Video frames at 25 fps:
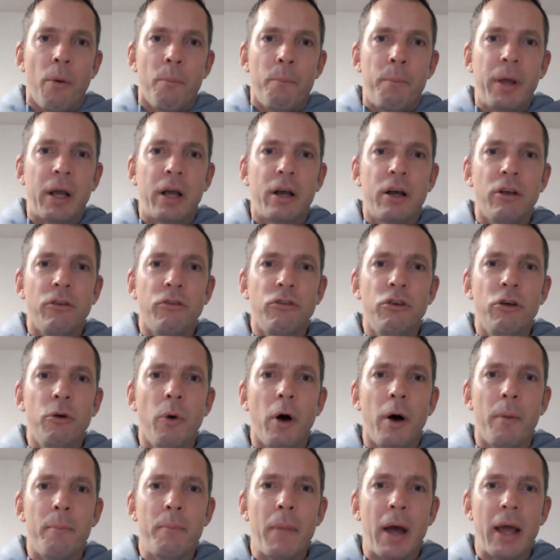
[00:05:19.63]
Because you
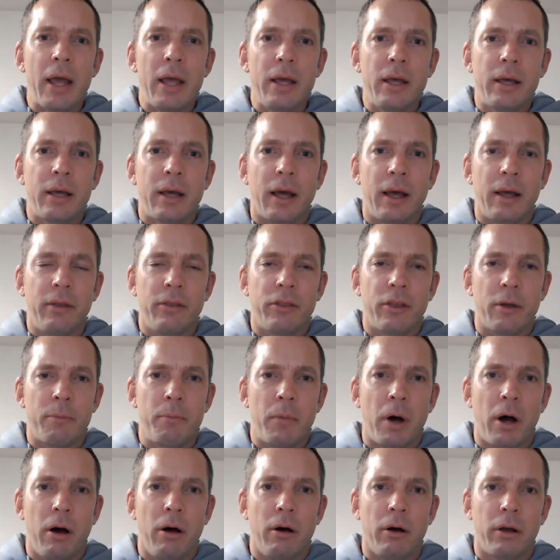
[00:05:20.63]
are making the
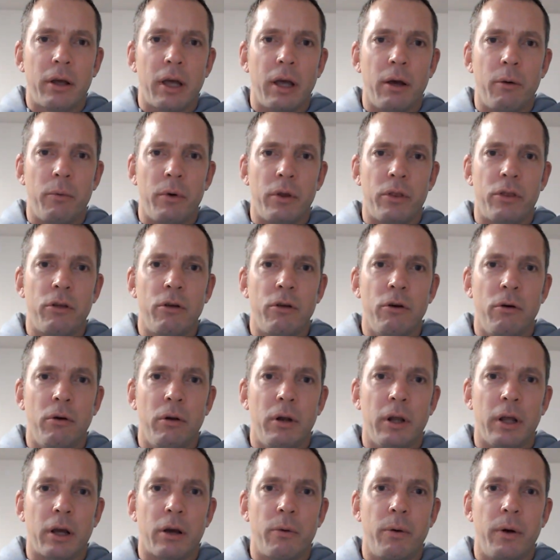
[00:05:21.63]
market with your
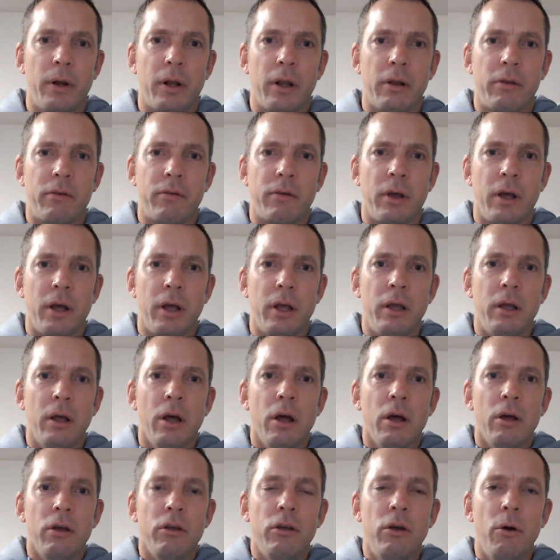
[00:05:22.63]
liquidity,
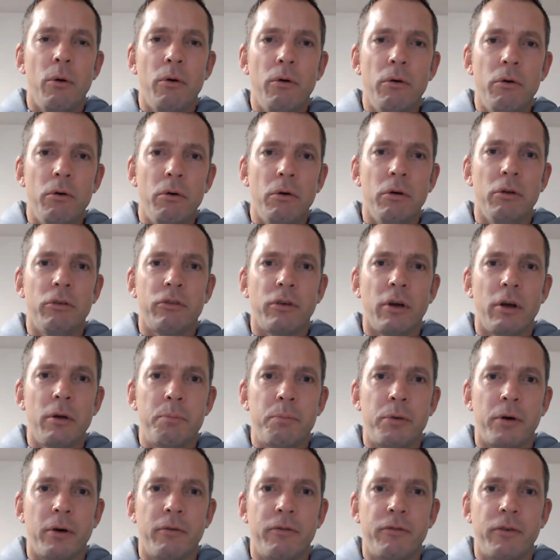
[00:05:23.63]
you're also
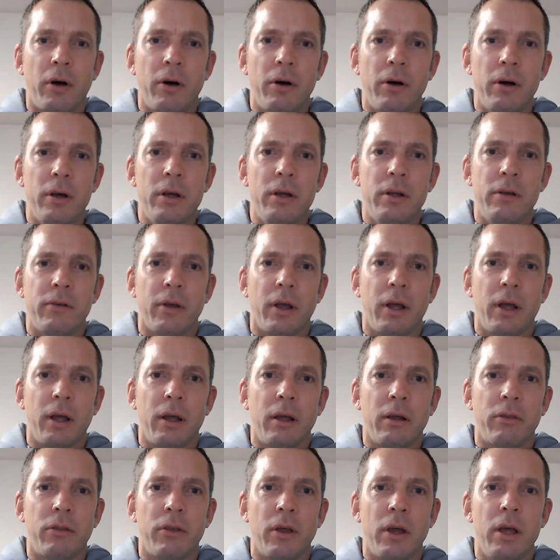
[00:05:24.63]

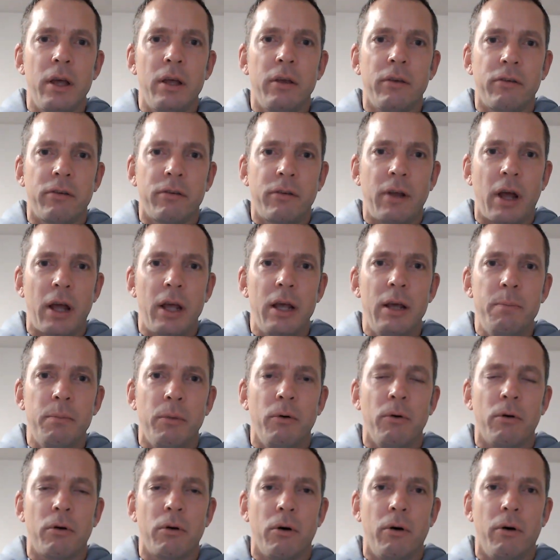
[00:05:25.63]
providing the
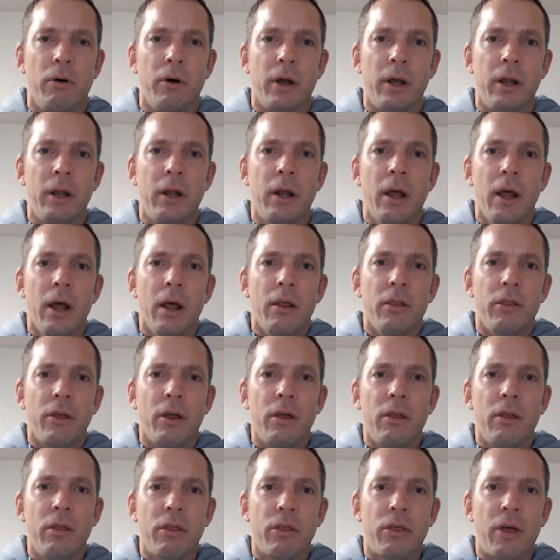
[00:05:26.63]
stable coin
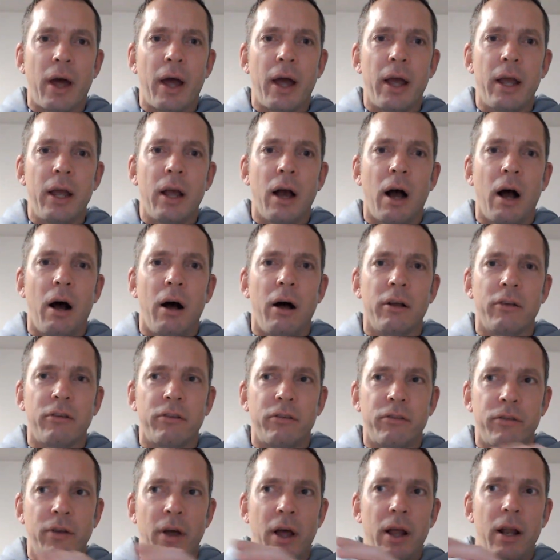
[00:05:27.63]
that they are
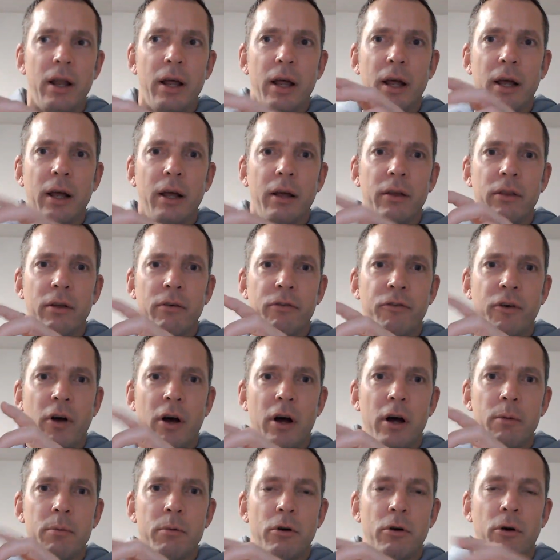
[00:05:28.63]
selling the
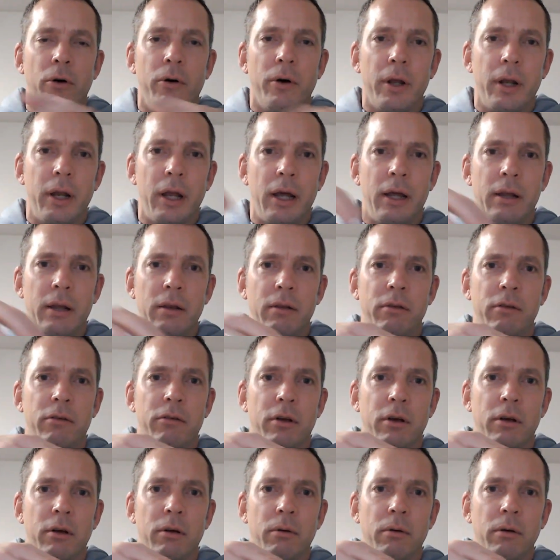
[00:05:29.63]
farm coin
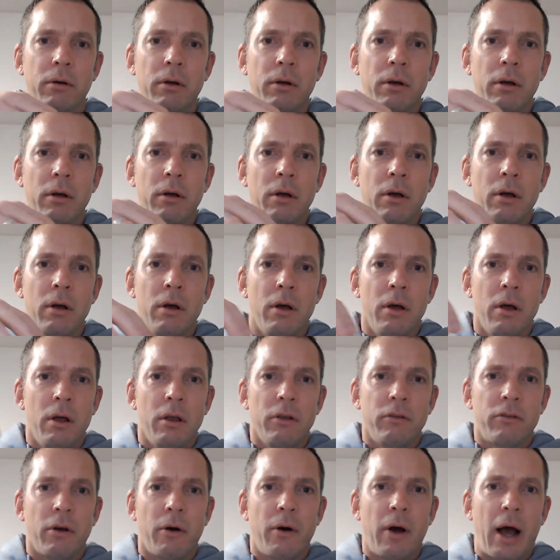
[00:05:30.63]
into.
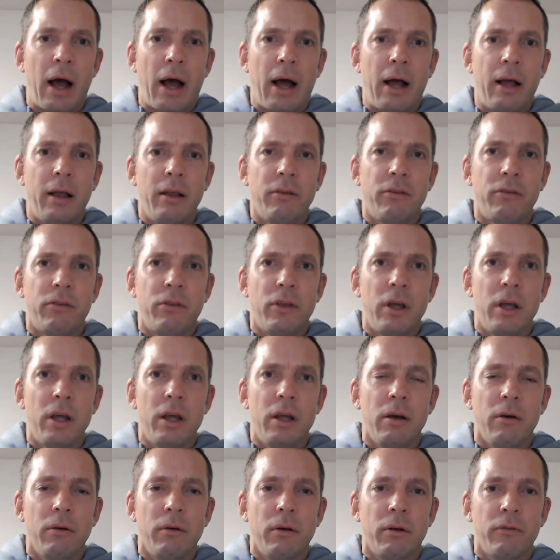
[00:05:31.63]
So as
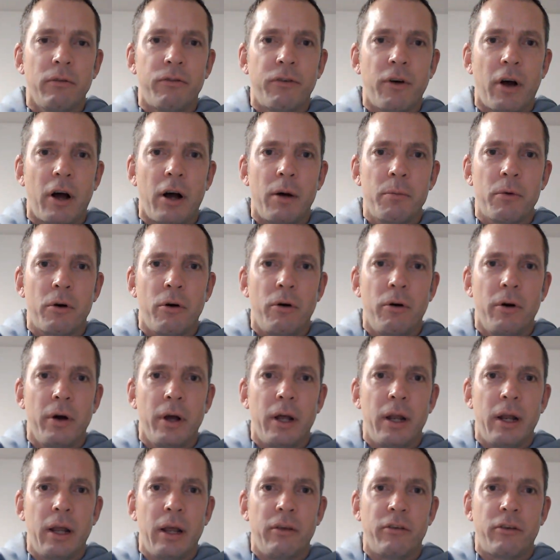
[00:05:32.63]
the farm
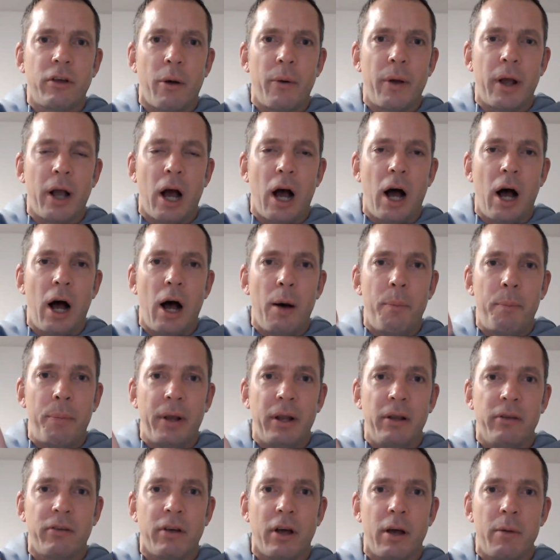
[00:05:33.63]
coin is going up
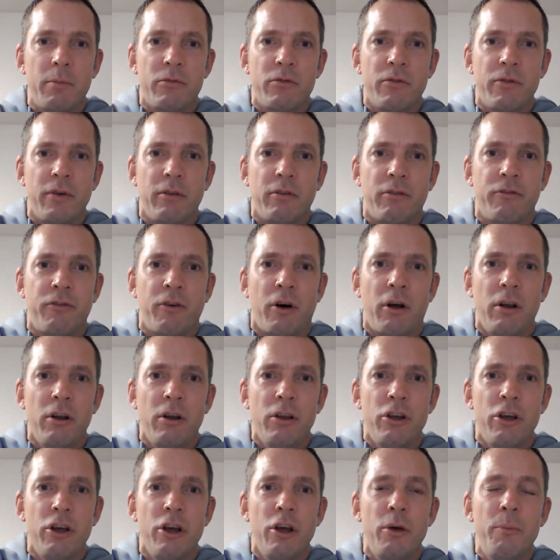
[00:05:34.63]
in terms of its
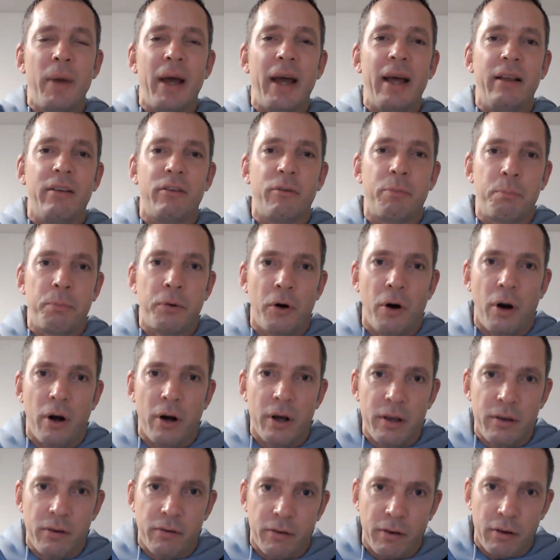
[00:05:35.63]
volume, its
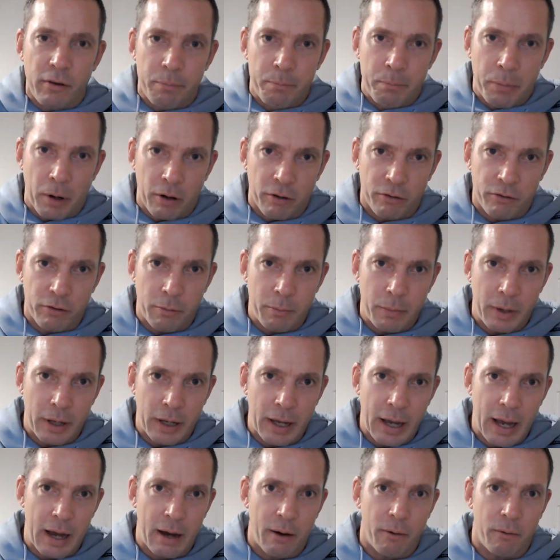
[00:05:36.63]
price is
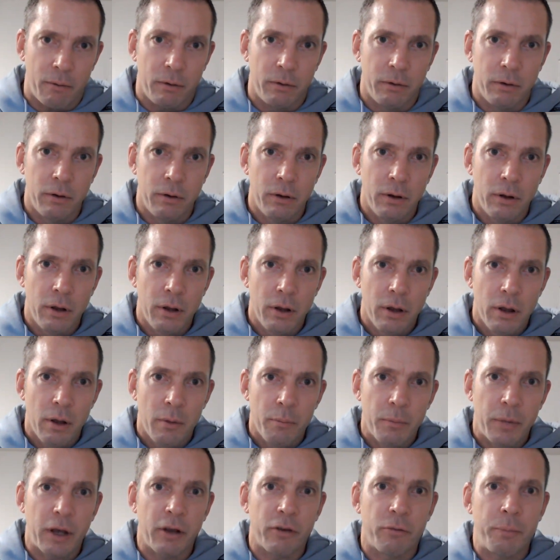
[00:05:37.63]
bottoming out
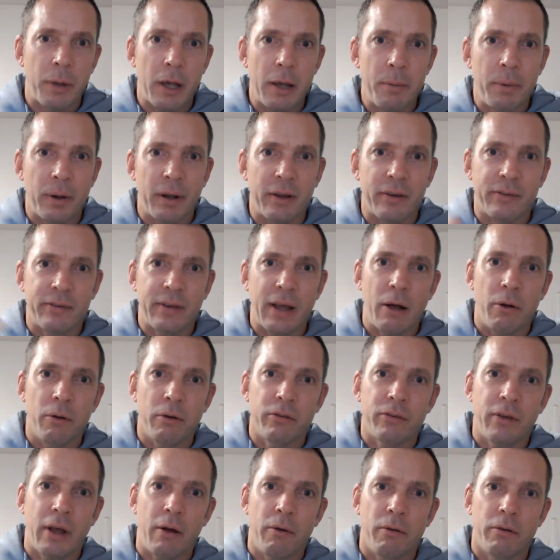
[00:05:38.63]
because people are sell.
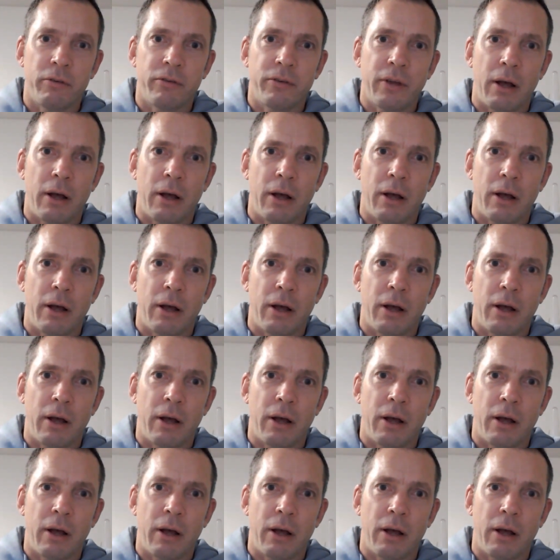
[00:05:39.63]
So